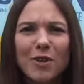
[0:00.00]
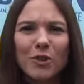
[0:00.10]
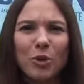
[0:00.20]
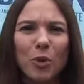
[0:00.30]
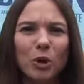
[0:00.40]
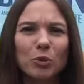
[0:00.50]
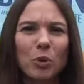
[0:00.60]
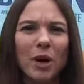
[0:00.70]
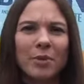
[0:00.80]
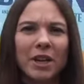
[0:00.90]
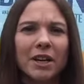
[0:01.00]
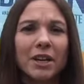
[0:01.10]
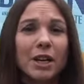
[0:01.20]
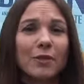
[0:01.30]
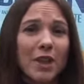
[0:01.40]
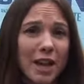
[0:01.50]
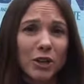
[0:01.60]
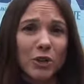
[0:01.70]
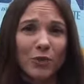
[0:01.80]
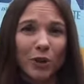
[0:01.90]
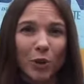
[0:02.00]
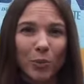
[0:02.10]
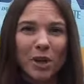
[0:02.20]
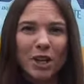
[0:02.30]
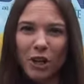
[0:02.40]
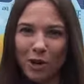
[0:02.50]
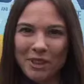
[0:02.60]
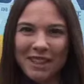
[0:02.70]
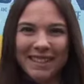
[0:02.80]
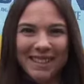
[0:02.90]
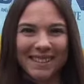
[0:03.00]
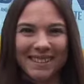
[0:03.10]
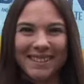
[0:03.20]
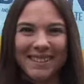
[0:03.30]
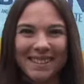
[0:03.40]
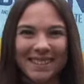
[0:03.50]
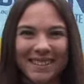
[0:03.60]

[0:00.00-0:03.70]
for the world premiere of their new film, Going the Distance.